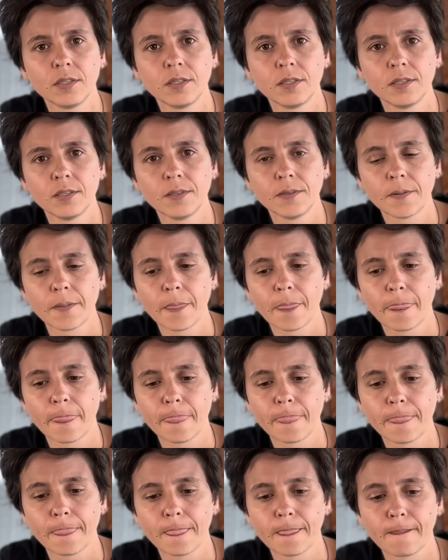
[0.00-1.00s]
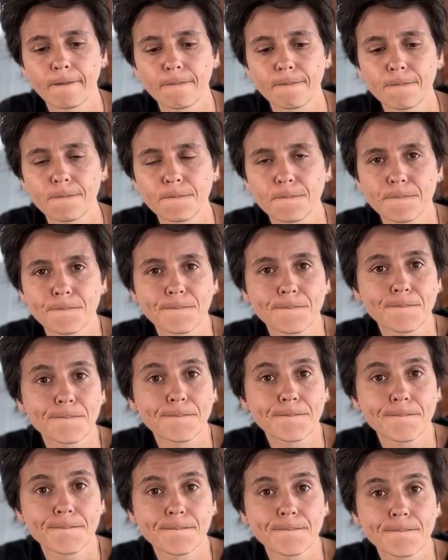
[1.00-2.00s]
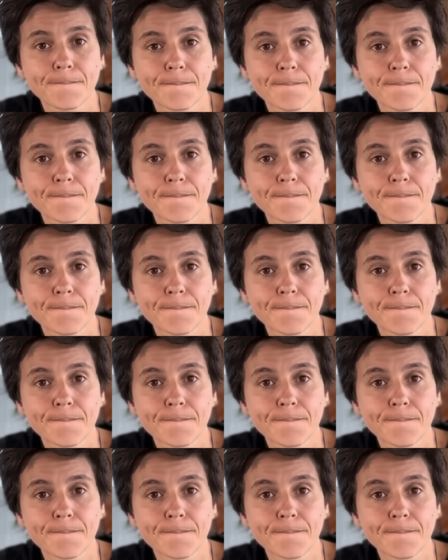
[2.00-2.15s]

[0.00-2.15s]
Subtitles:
No one is speaking in this clip.